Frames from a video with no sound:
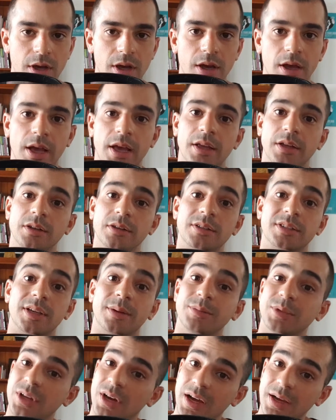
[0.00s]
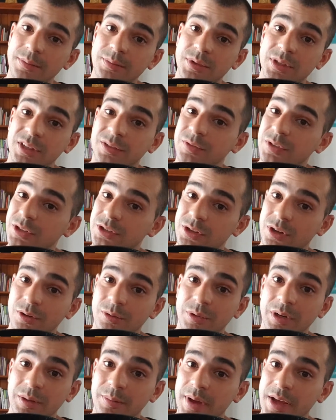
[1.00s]
And sometimes, if it's not
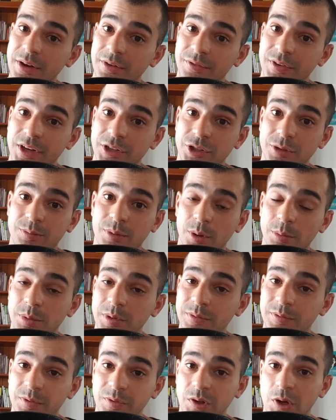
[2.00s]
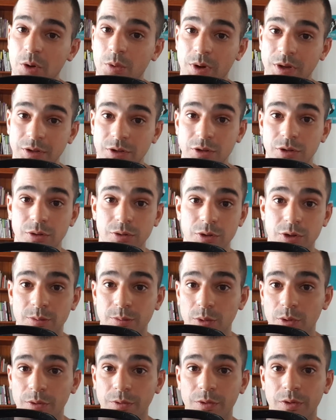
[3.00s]
really manufactured properly, if you've got ones too
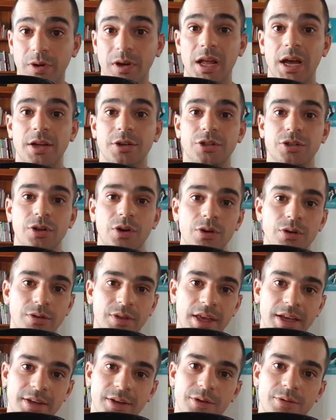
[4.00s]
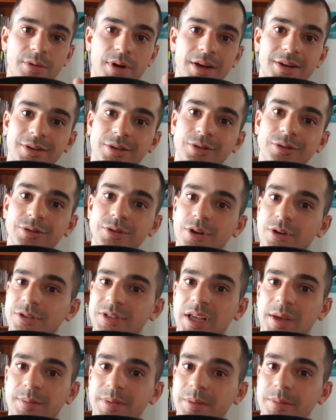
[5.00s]
small for a large dog, they can run, and who knows
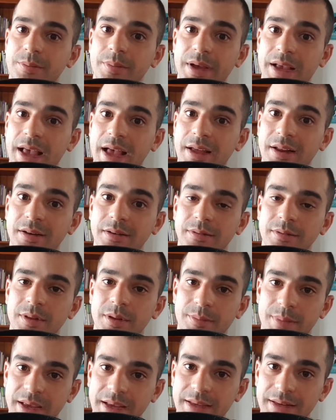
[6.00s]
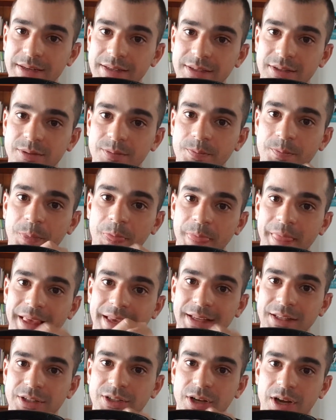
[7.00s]
that the mechanism
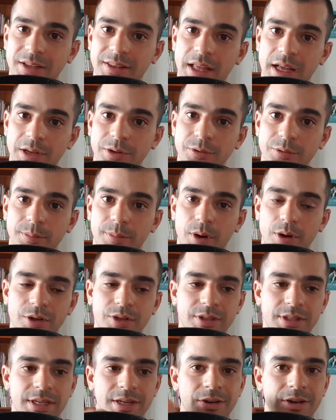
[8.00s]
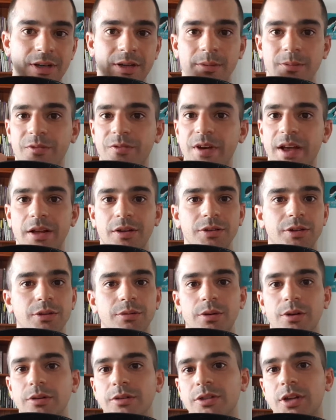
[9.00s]
inside that little box there, it can fail at the
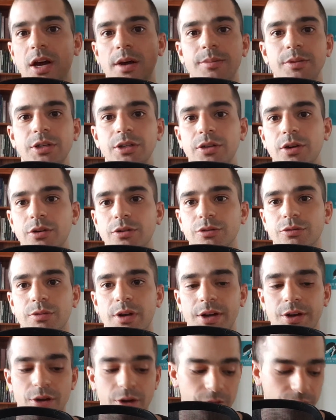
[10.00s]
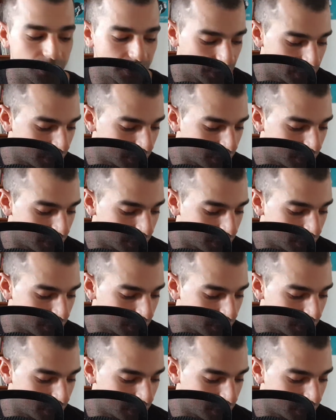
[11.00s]
wrong time and your dogs run off.